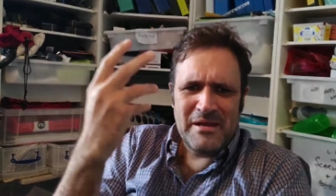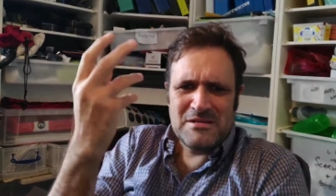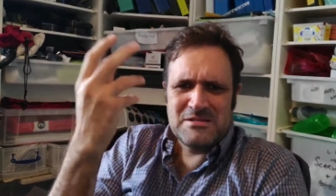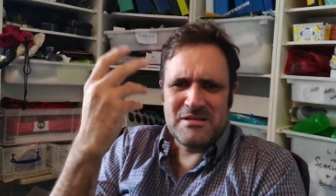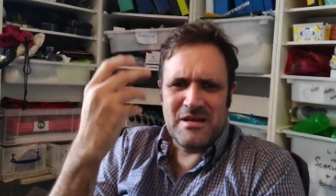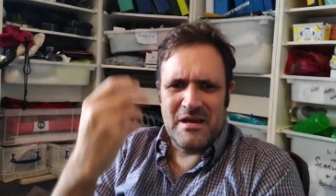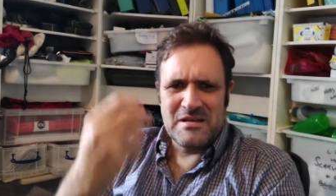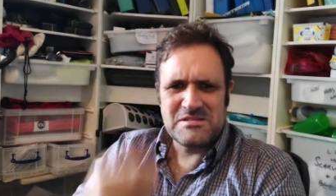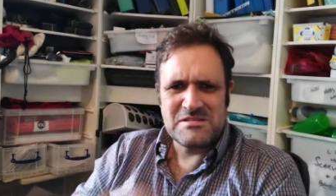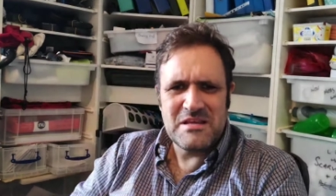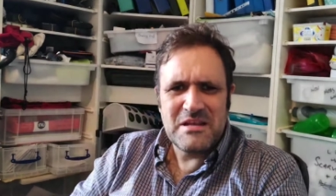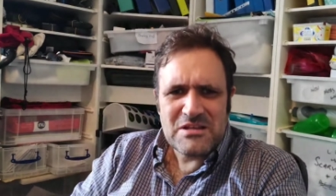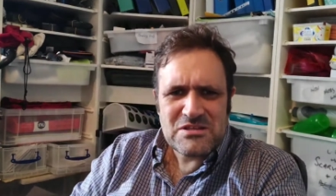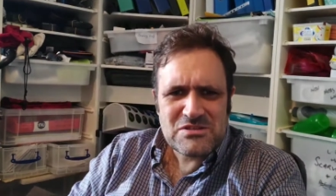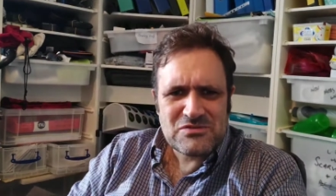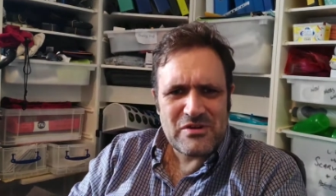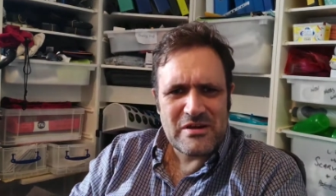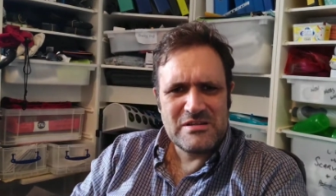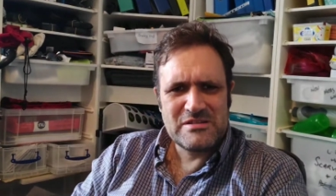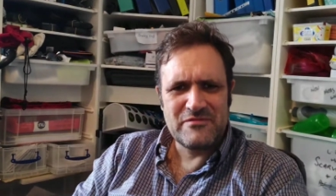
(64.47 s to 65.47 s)
picture as an
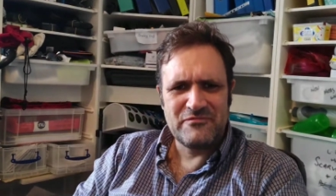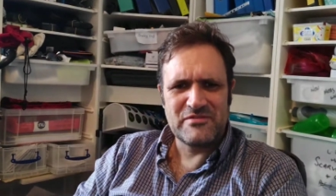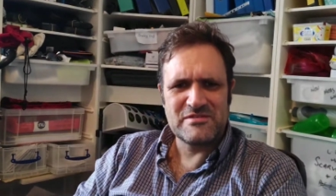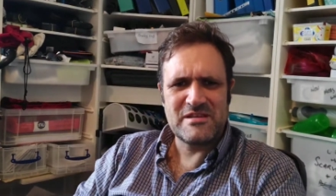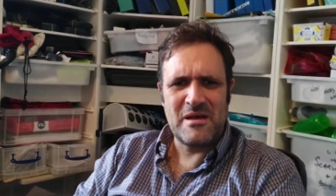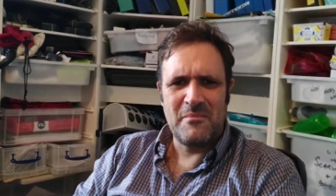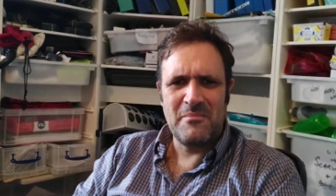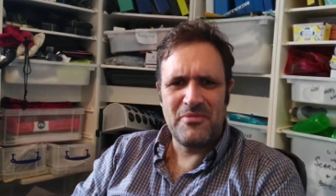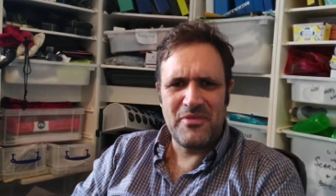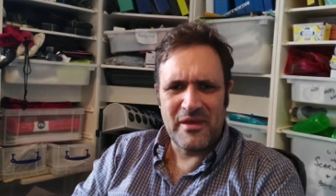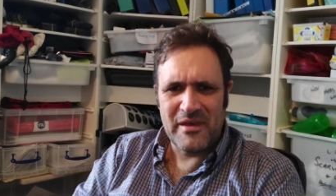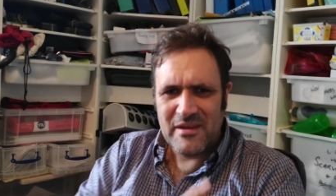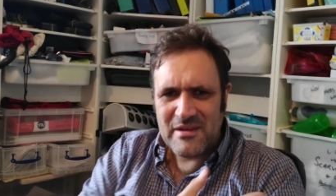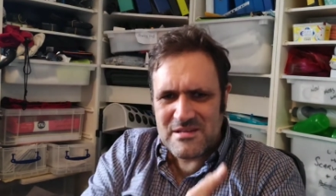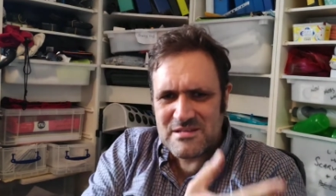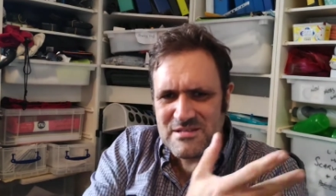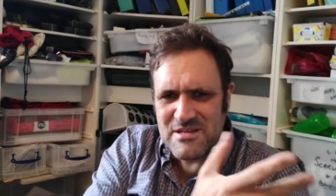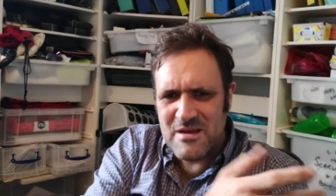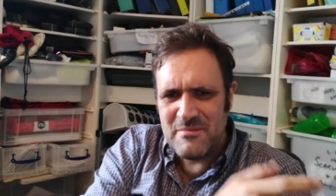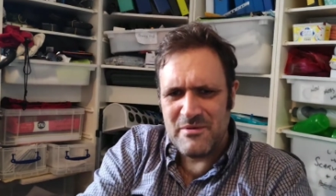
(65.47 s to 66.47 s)
illustration for something in
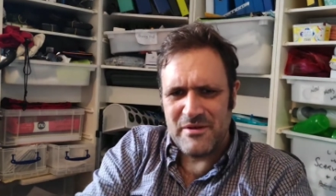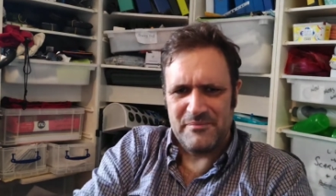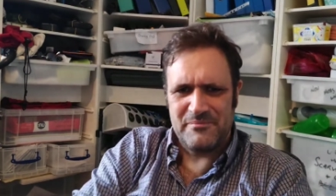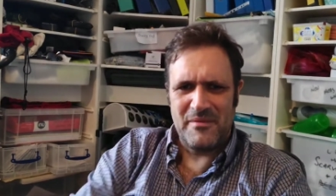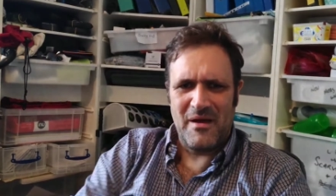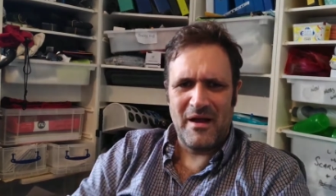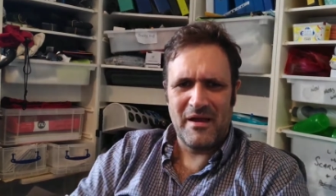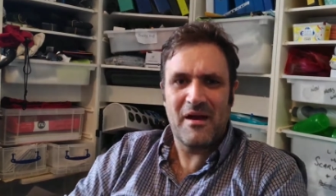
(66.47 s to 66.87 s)
a sermon.